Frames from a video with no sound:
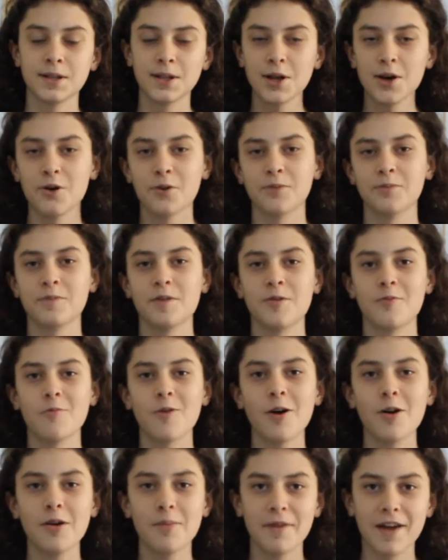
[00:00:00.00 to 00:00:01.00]
Hello, and
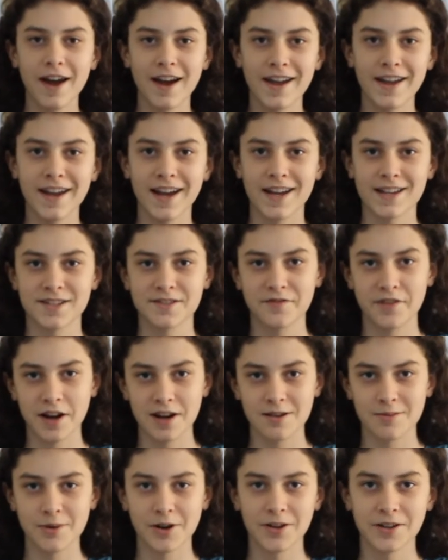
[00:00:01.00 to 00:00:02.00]
welcome to iCast
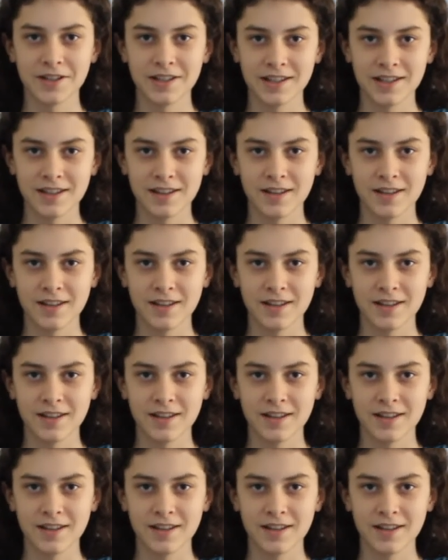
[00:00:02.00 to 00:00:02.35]
Fireball.